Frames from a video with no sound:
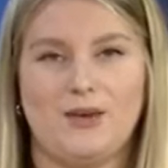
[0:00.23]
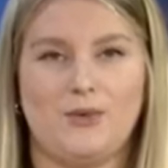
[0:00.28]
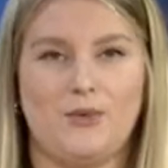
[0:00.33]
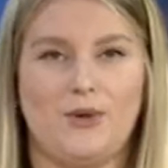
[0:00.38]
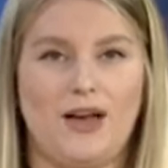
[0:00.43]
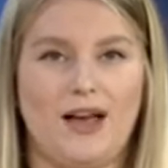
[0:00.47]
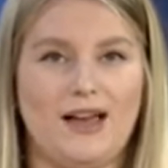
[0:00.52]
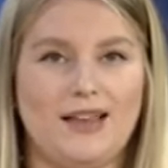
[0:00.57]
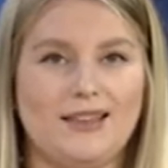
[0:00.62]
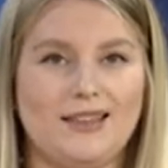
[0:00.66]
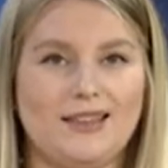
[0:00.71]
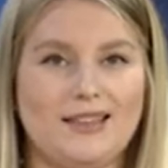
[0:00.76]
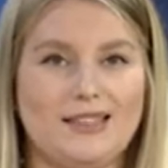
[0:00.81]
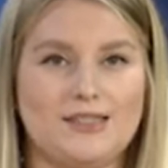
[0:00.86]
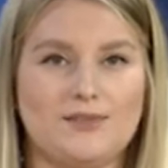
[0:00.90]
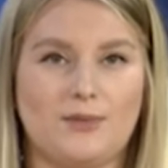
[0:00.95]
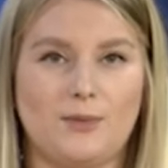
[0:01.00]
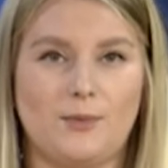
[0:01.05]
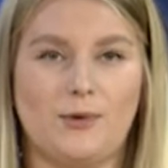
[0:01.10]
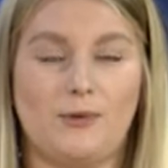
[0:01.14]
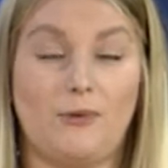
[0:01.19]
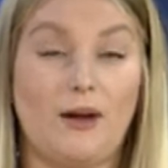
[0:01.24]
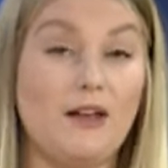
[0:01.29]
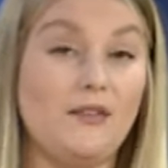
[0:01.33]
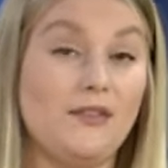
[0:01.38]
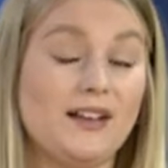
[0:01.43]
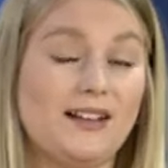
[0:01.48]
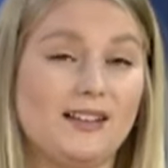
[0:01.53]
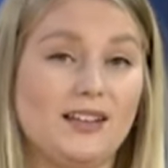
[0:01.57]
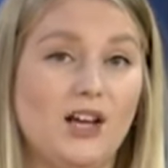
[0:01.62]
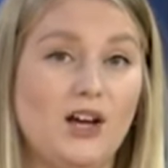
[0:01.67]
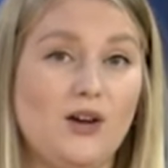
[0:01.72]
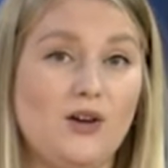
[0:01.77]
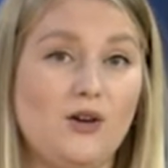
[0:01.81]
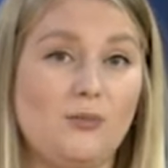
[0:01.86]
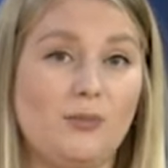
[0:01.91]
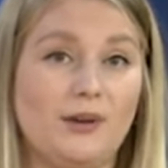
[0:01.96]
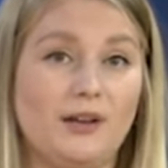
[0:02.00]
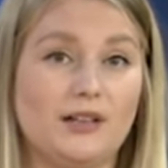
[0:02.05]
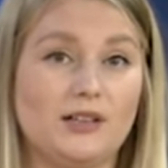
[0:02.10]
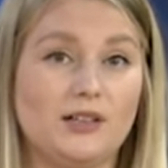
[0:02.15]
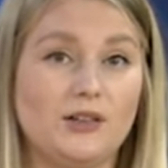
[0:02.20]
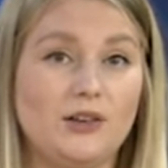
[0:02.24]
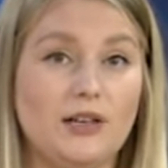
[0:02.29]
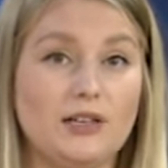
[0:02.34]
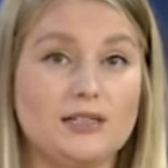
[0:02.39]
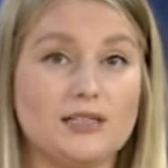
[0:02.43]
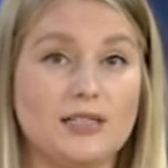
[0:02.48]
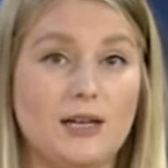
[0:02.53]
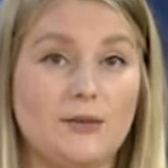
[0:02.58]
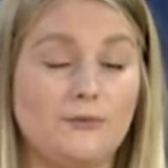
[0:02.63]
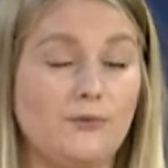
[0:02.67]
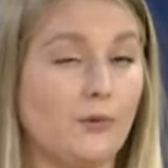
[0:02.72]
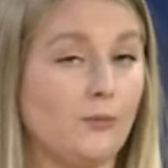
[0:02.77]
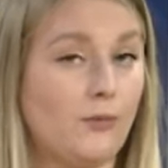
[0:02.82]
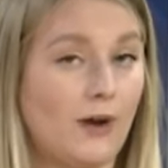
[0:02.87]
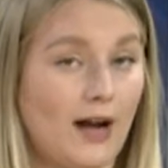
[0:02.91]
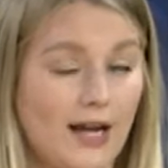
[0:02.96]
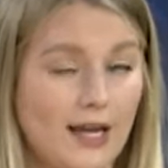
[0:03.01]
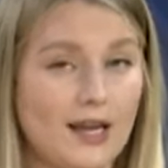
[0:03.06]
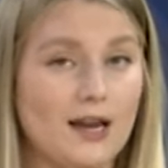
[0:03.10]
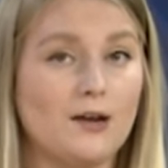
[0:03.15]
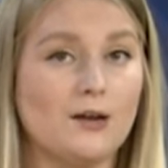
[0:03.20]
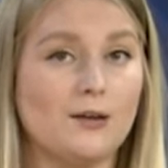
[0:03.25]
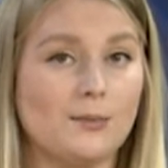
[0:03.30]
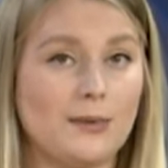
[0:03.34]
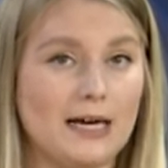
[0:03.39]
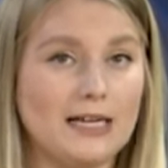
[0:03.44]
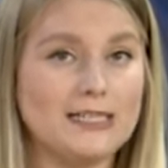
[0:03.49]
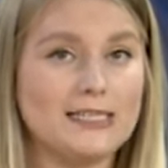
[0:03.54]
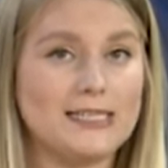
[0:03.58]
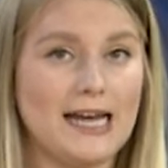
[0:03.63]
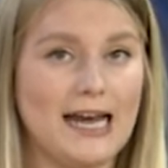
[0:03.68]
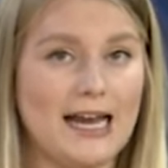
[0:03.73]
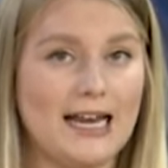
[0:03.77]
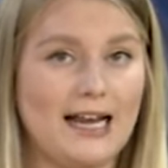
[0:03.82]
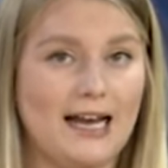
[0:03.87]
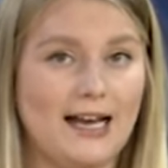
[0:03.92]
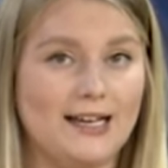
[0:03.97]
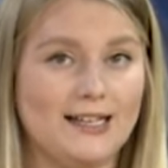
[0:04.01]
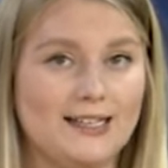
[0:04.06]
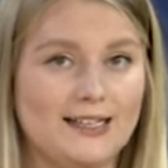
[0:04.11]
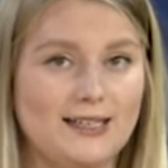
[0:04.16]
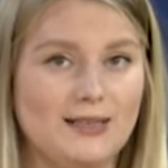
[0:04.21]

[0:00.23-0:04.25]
Well, athletes from around the globe, including some from right here in Montana,